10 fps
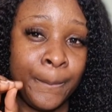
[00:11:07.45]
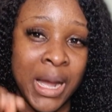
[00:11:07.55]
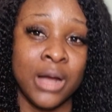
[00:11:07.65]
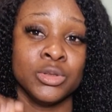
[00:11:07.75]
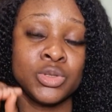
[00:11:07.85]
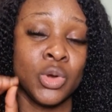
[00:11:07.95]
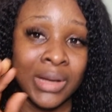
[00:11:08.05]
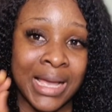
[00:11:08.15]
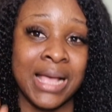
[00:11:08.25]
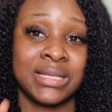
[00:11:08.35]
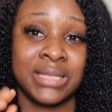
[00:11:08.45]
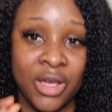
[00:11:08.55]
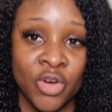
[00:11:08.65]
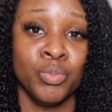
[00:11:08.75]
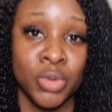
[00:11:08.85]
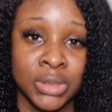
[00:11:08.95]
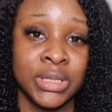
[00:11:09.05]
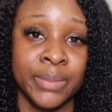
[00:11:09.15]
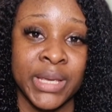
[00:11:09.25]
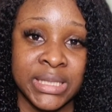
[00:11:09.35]
pounds on gas on
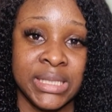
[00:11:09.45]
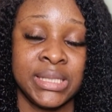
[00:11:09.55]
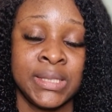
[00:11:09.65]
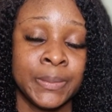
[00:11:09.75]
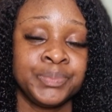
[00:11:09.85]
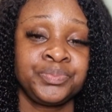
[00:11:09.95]
monthly basis.